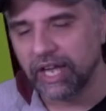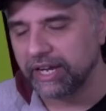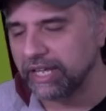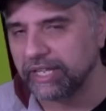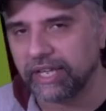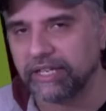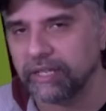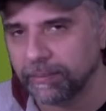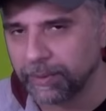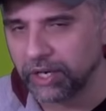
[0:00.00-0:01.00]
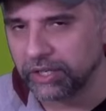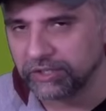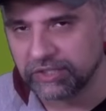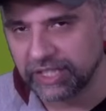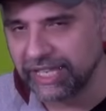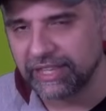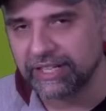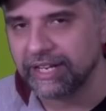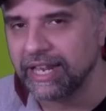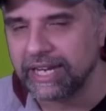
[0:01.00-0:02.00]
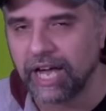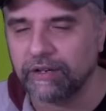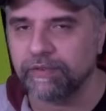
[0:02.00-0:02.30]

and then get in the box and get the lead out